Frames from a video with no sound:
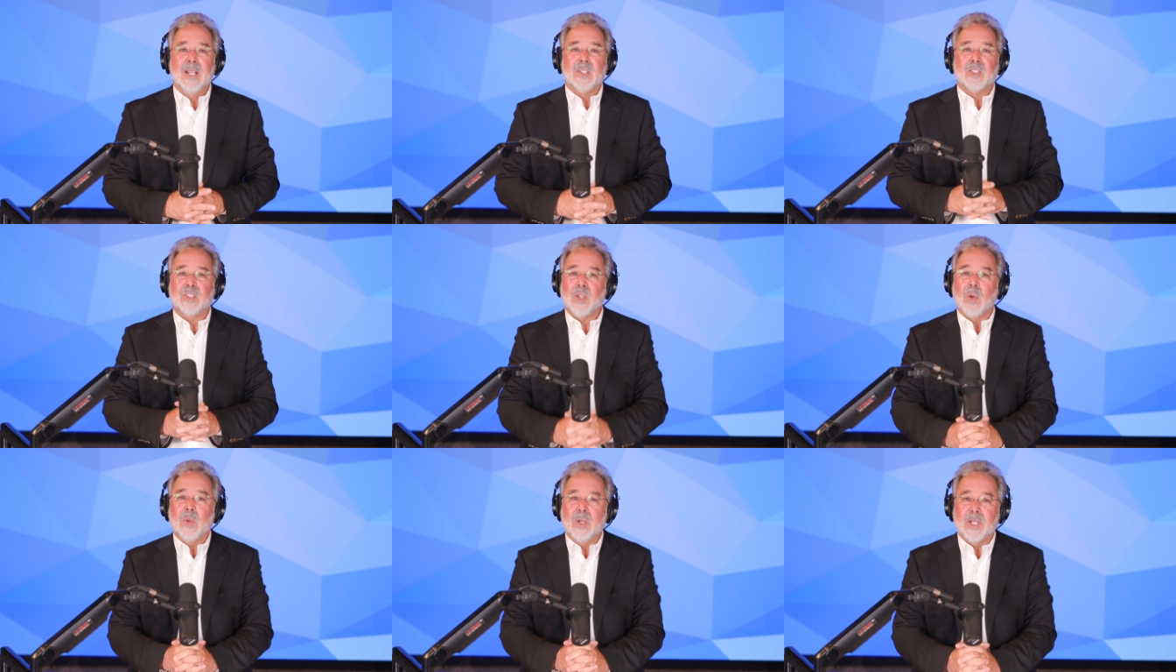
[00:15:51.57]

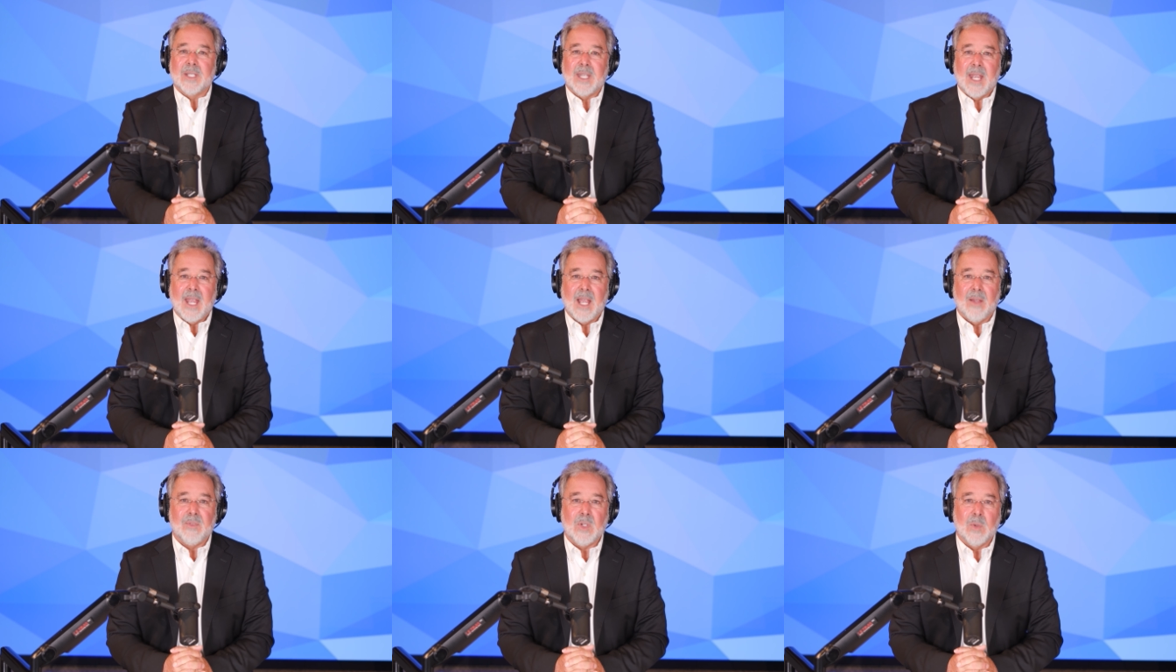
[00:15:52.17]
So good to
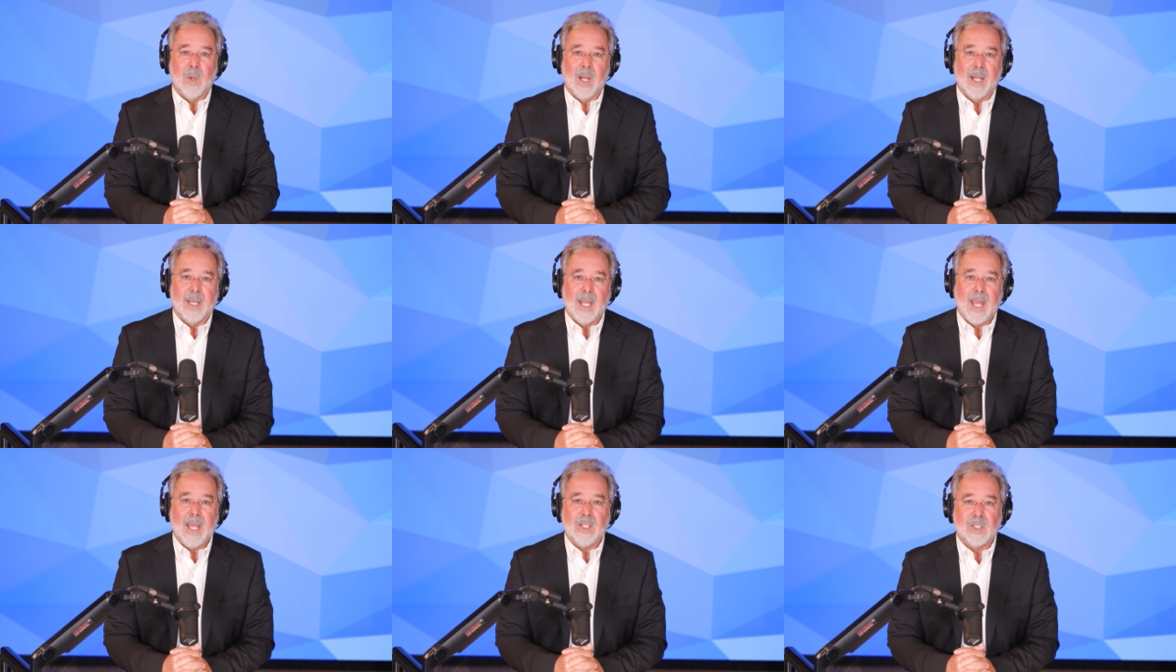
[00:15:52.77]
have you on
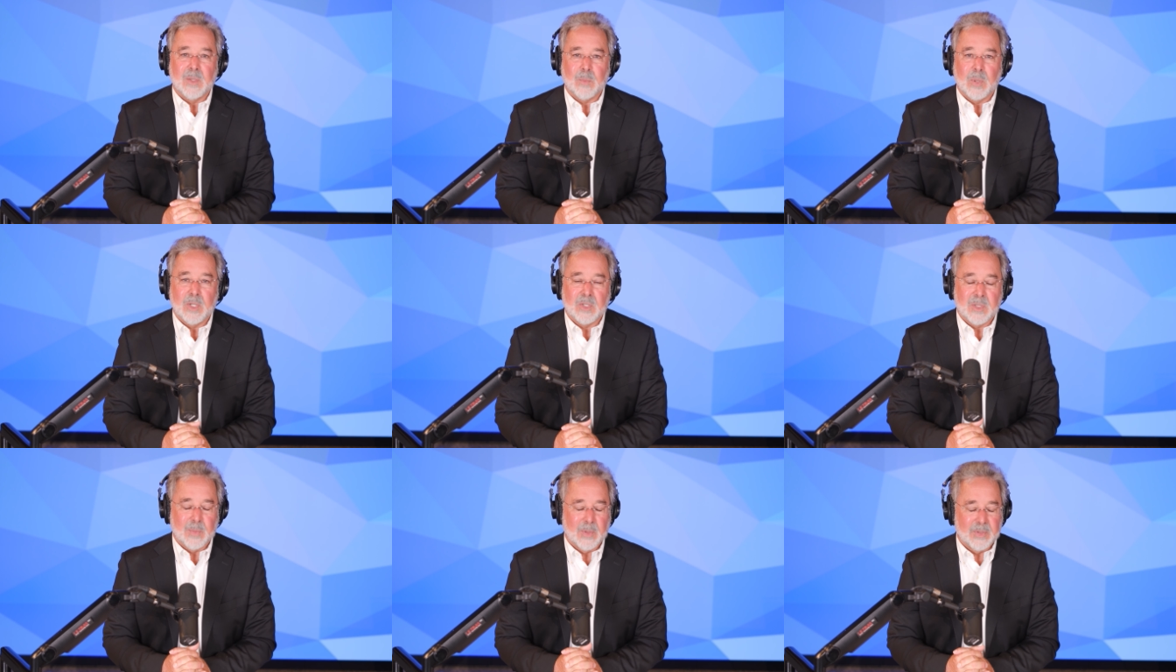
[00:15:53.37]
Ancient
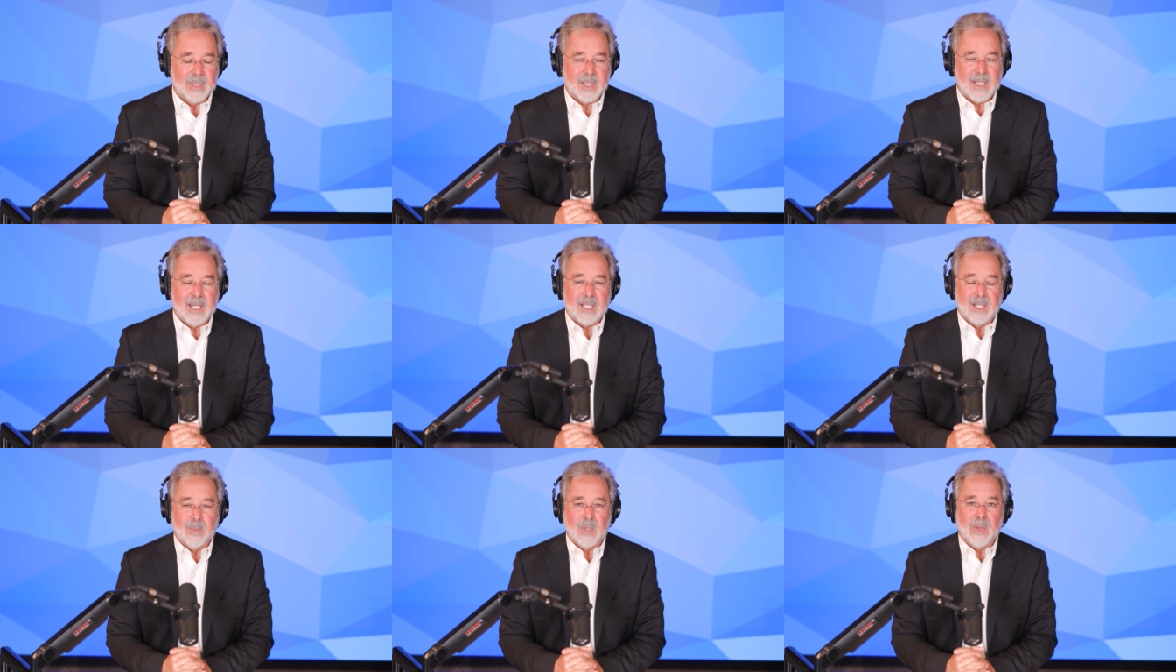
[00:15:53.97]
Principles and
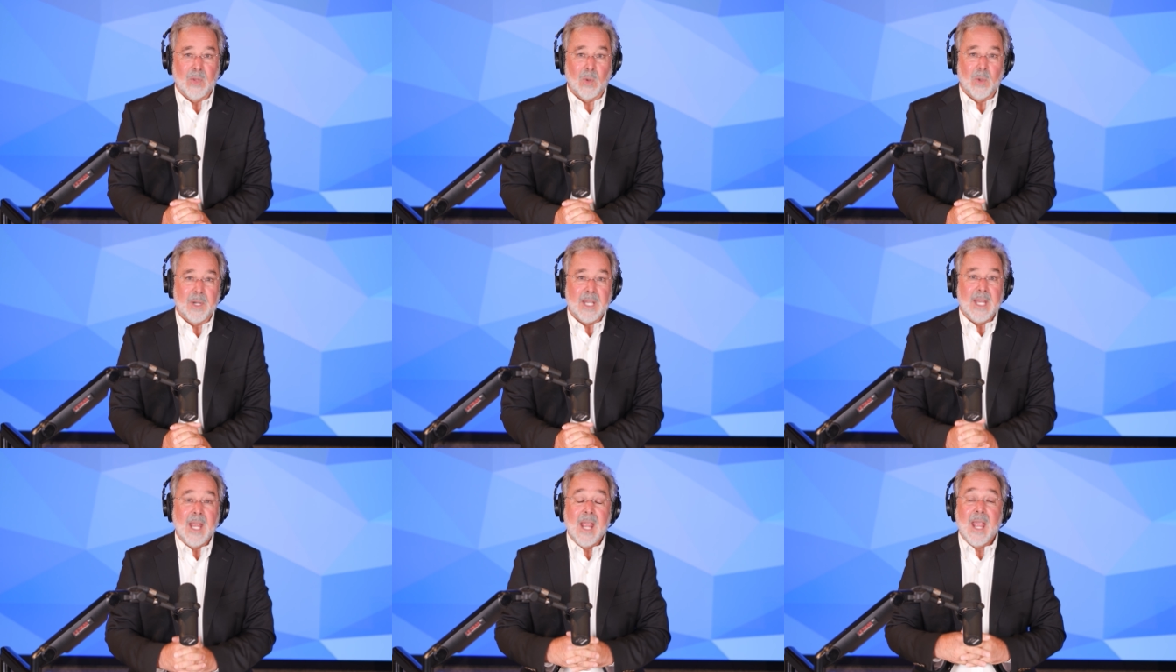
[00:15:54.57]
Kingdom
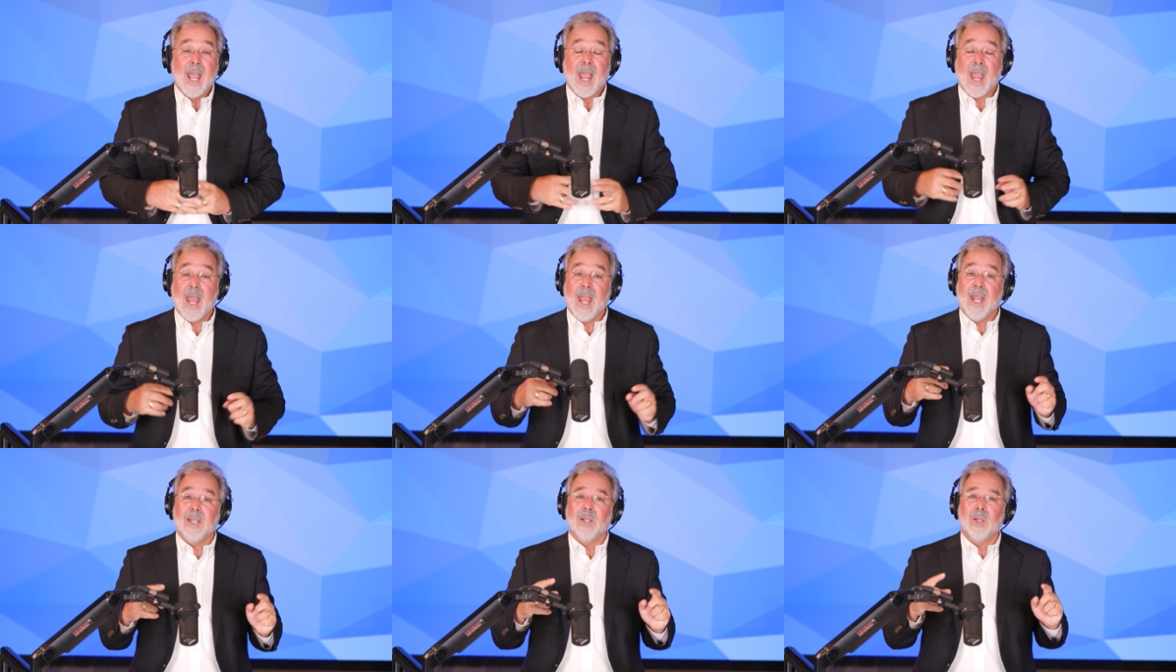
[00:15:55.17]
Authority,
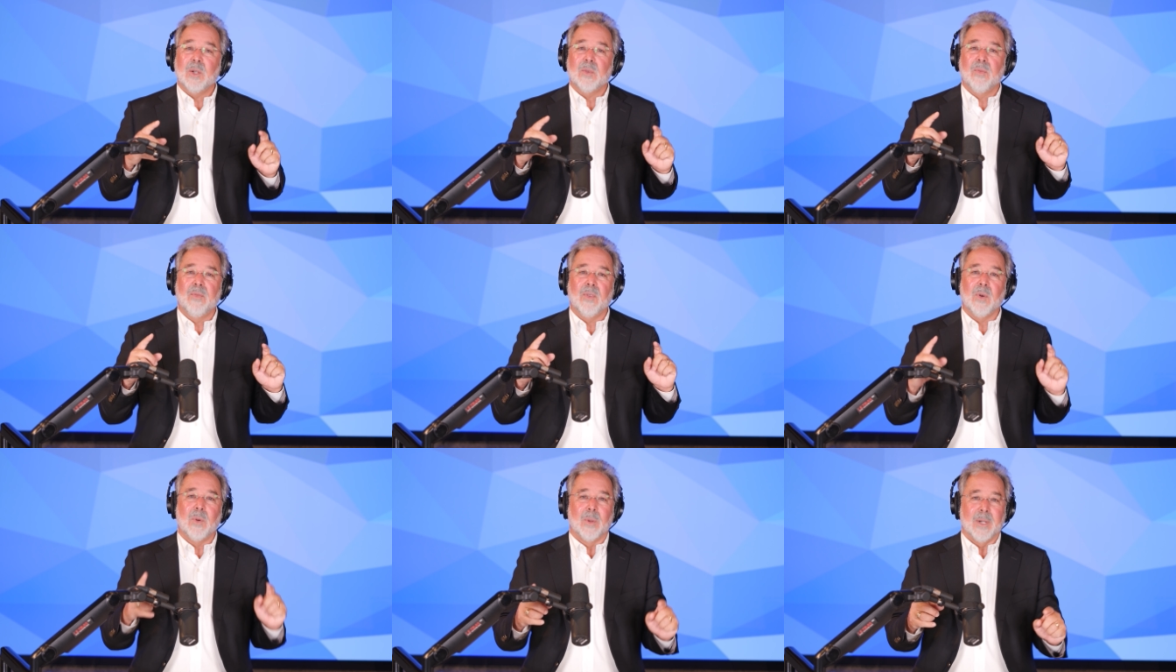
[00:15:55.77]
and look
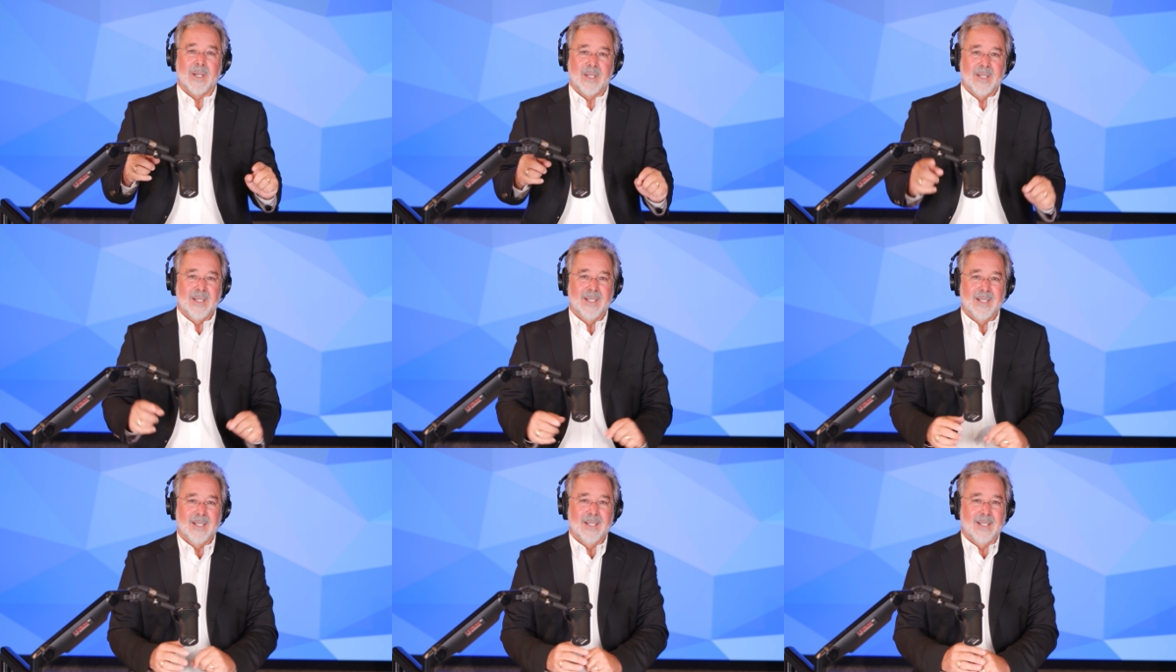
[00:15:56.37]
forward
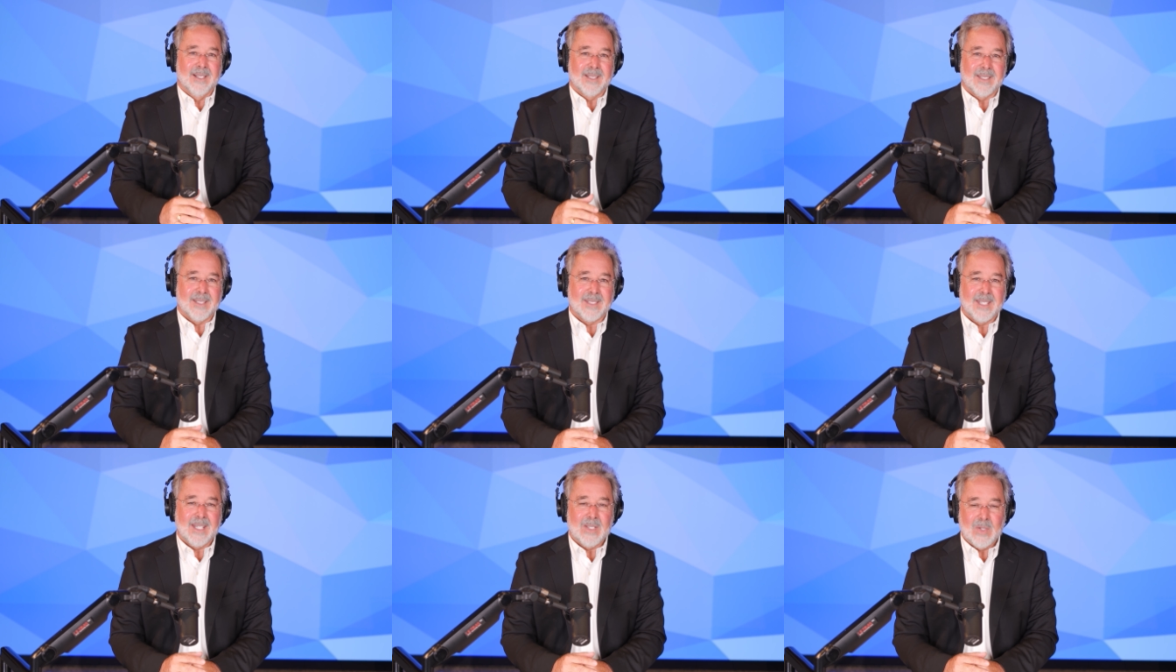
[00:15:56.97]
to
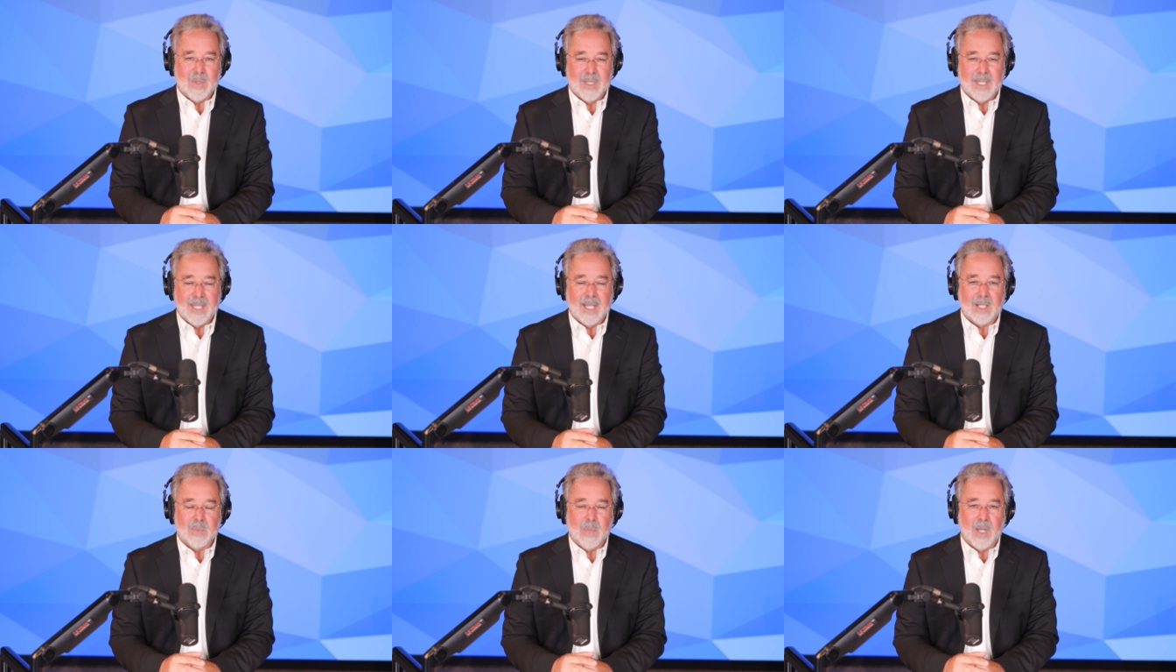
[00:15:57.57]
seeing you in the
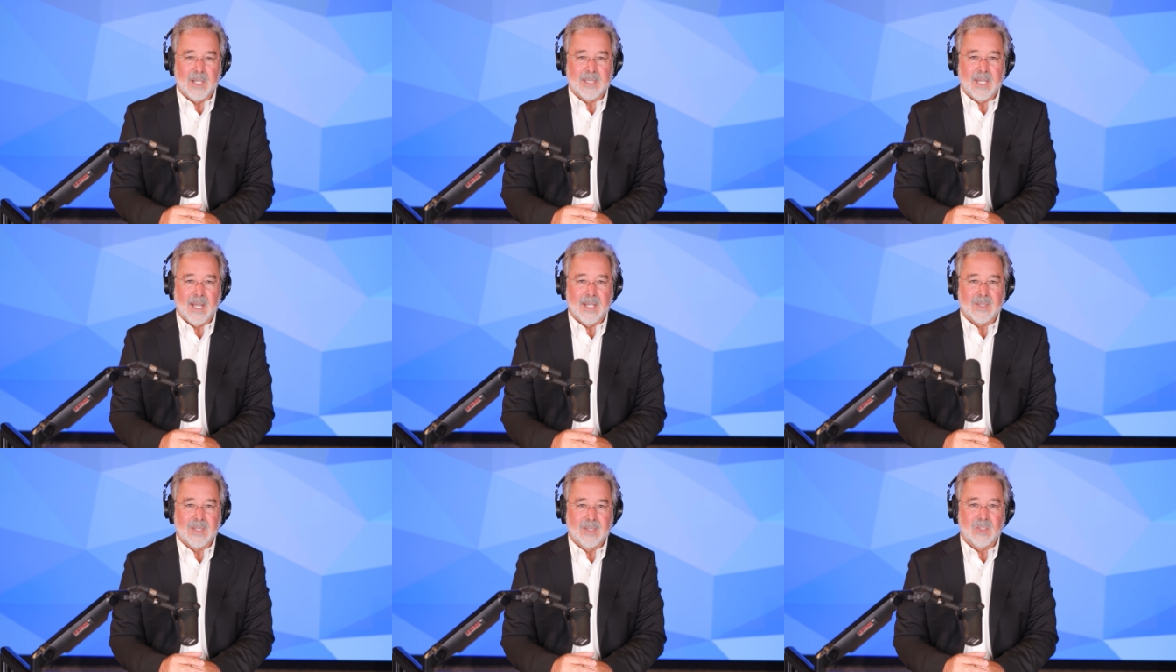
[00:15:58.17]
next
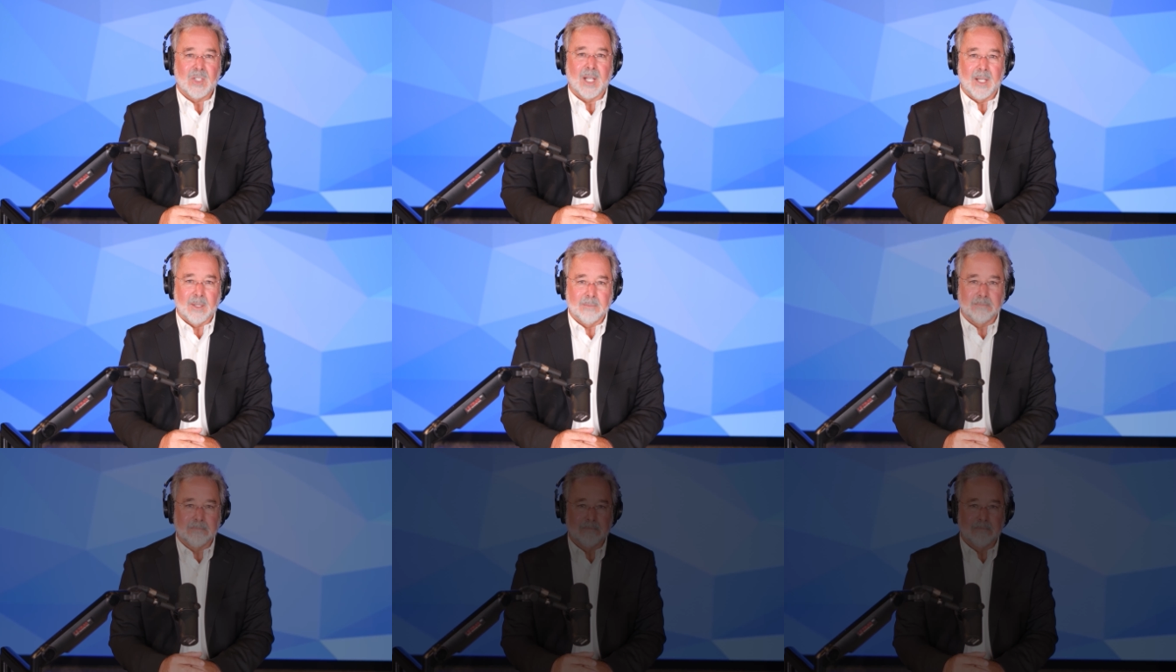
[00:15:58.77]
podcast. Shalom.